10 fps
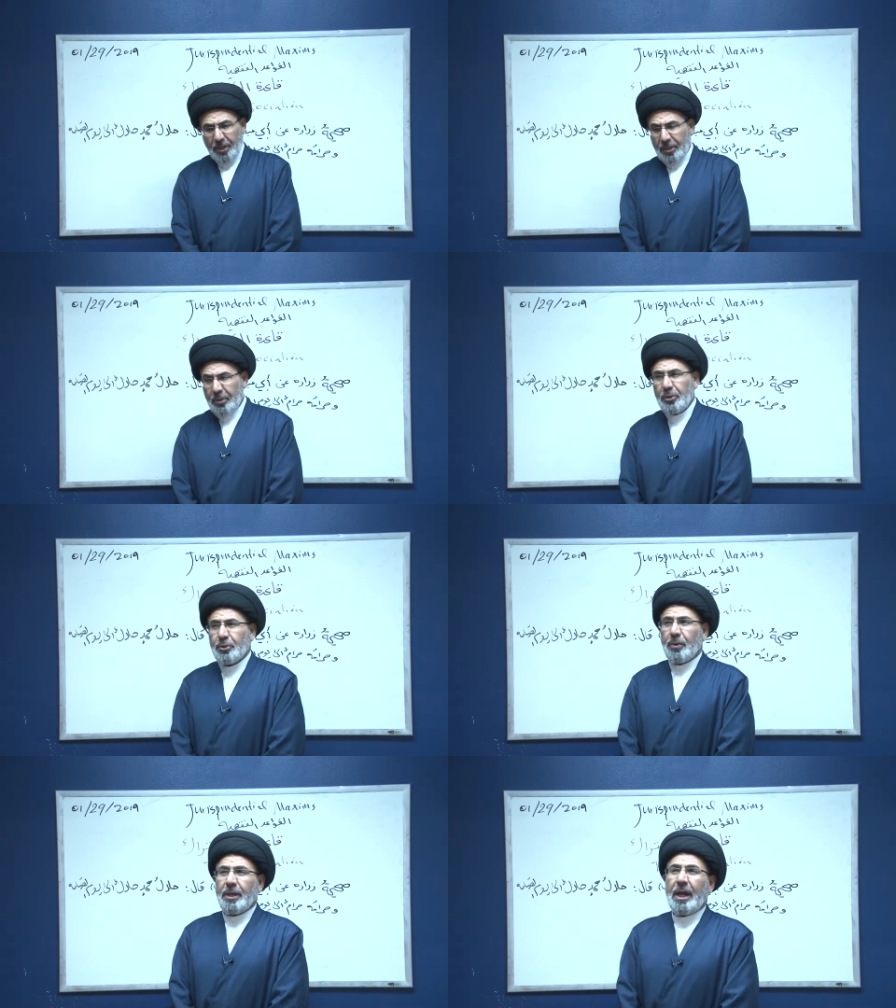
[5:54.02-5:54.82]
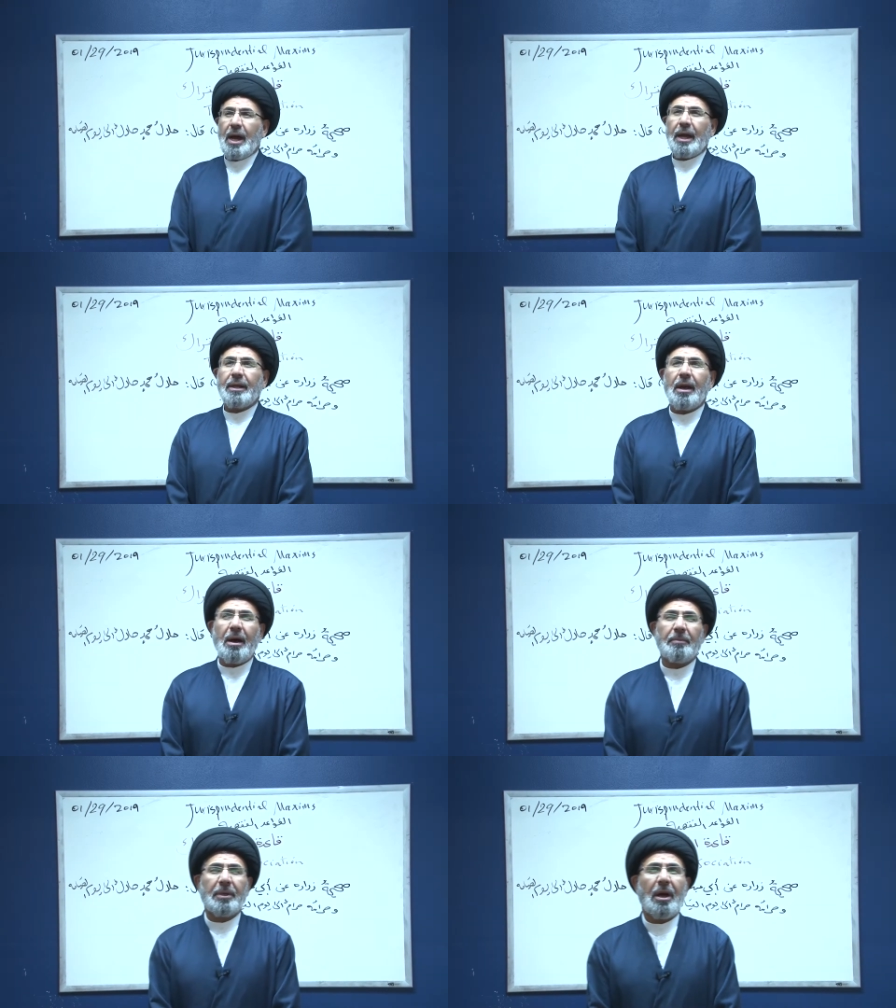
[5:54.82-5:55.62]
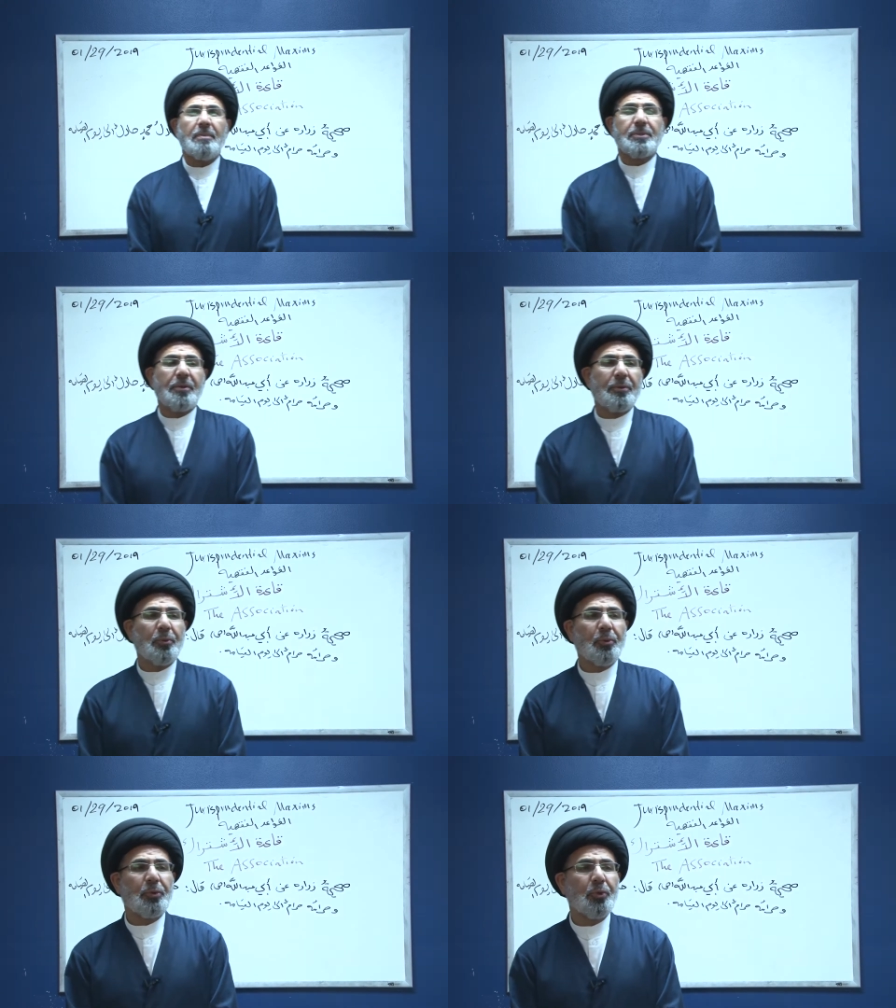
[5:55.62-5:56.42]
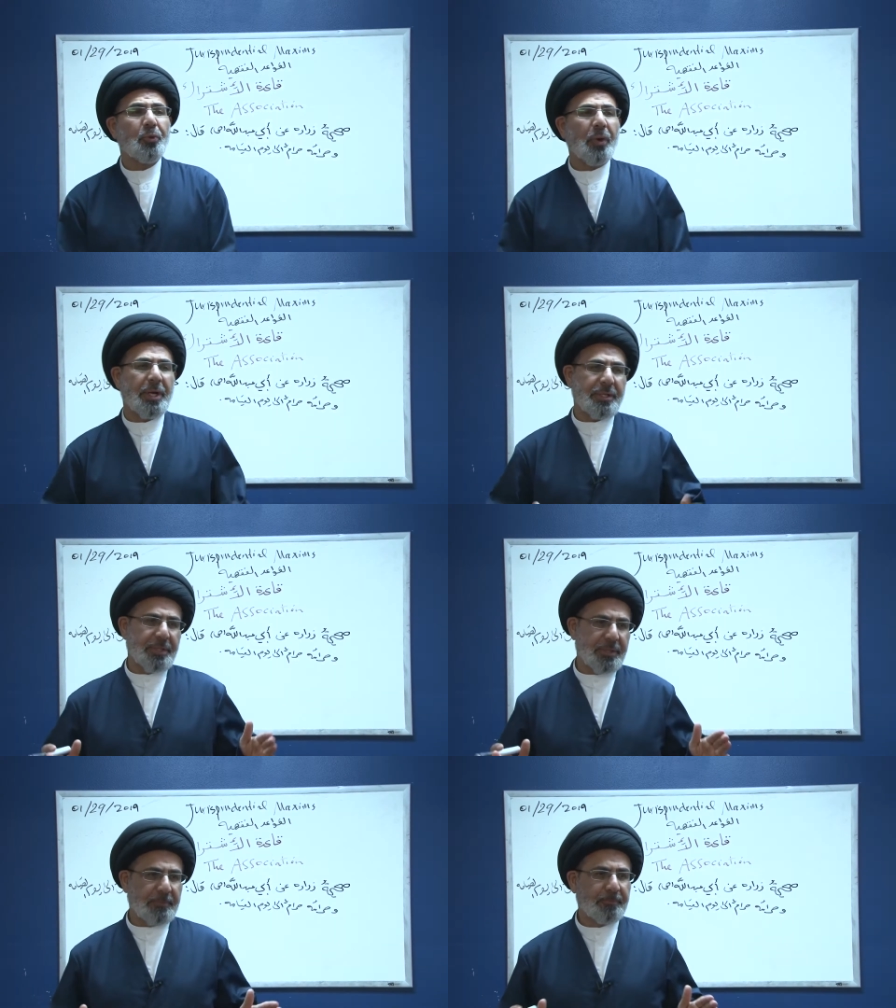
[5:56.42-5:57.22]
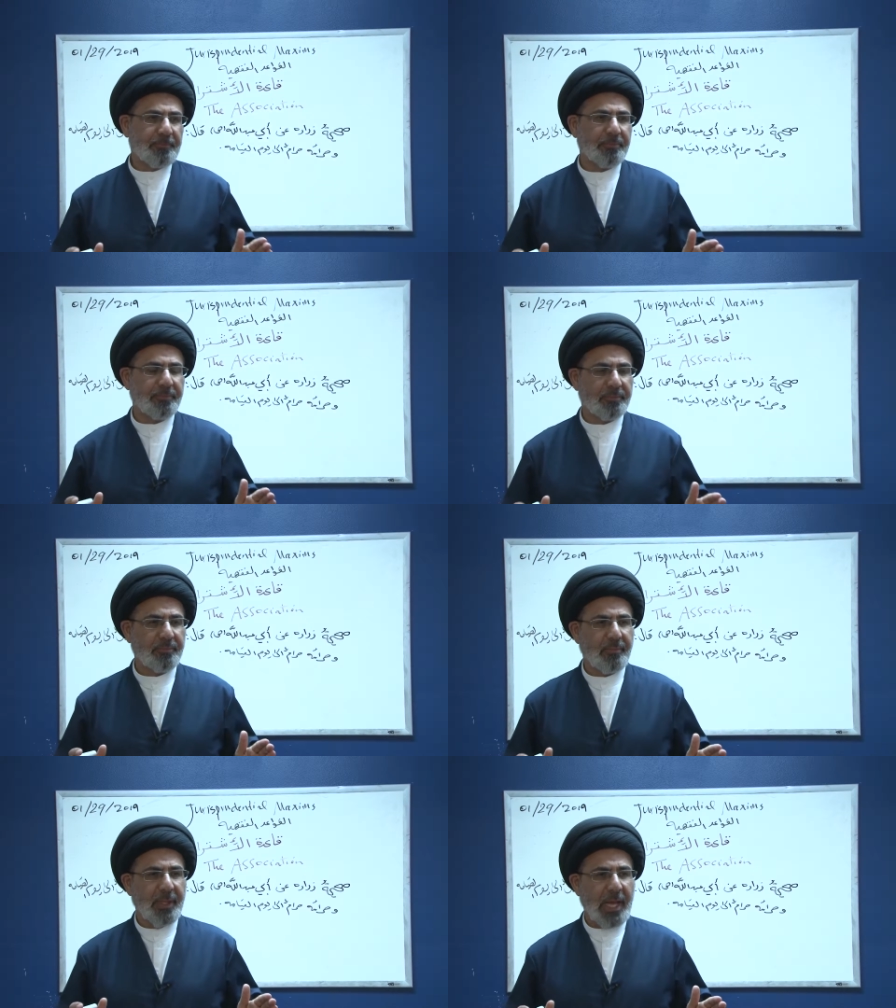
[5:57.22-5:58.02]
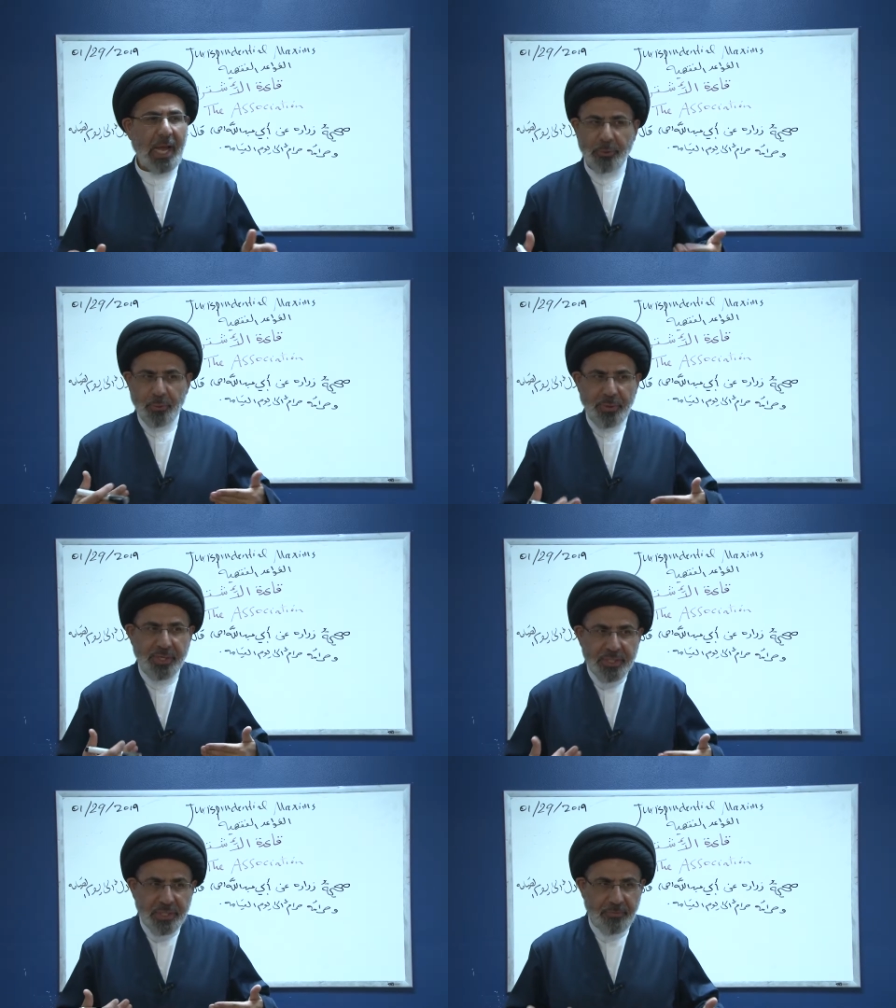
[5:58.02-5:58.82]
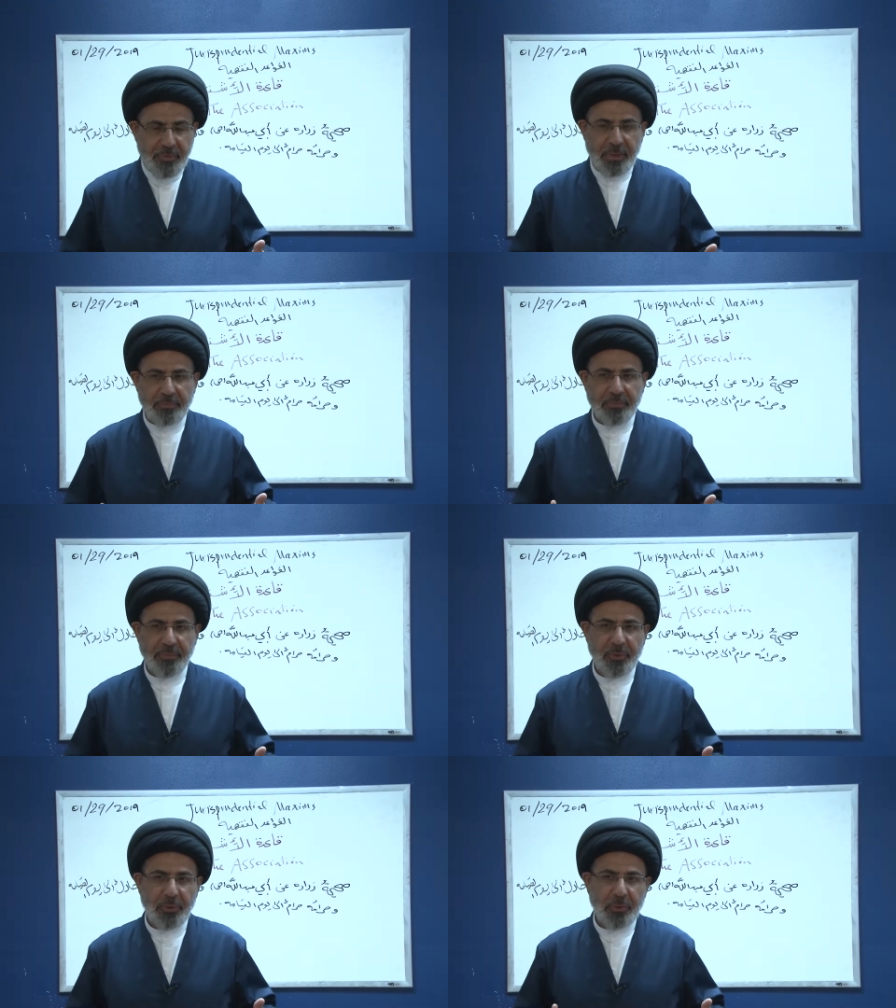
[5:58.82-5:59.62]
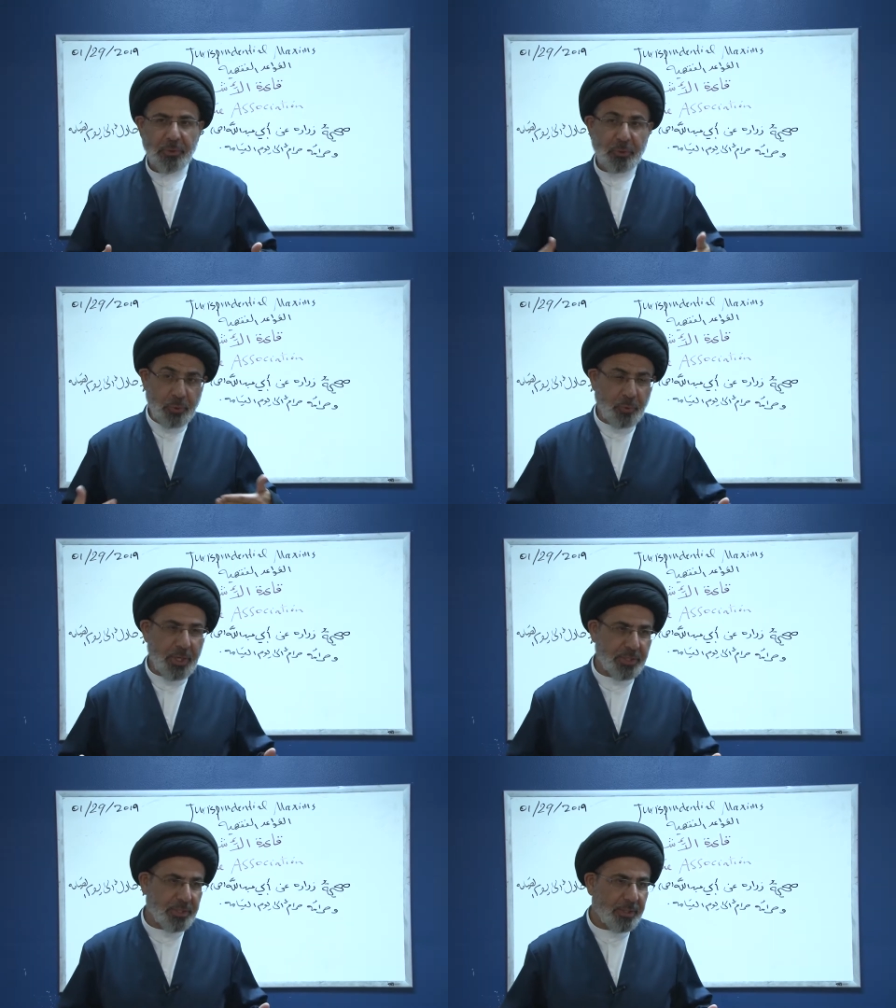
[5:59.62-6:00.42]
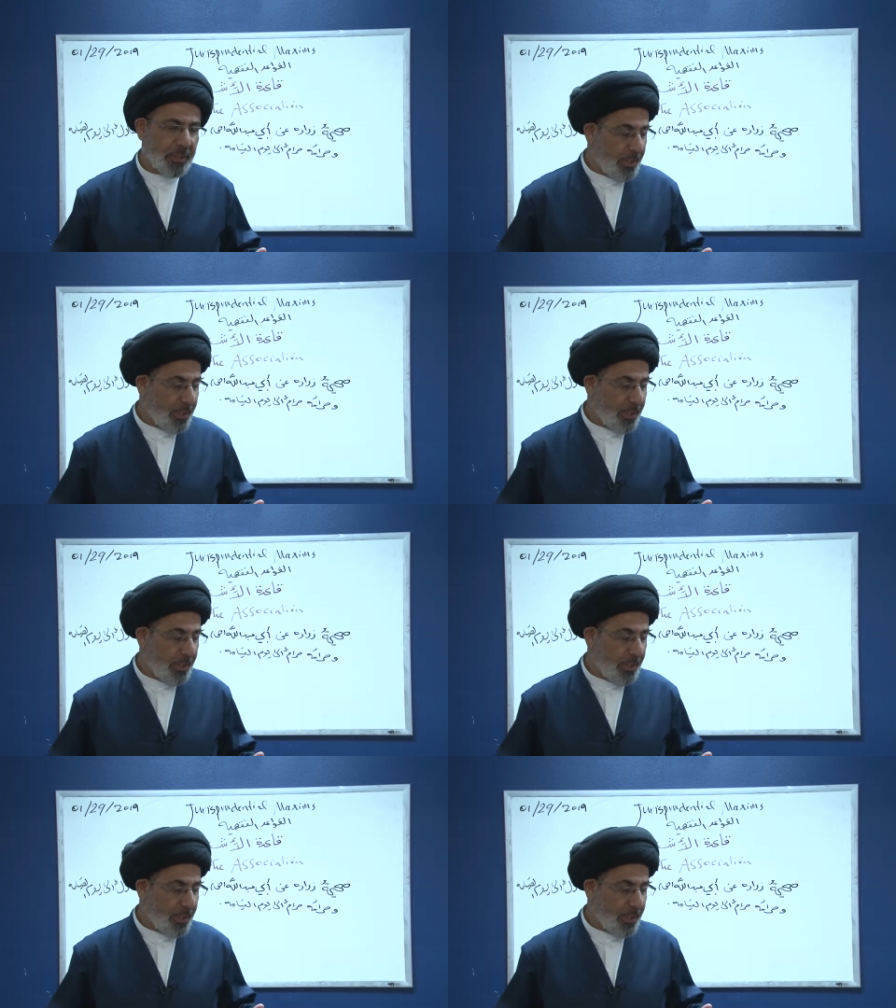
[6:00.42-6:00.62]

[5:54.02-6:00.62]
Usually ahkam comes through two ways. How do we receive them? Two ways.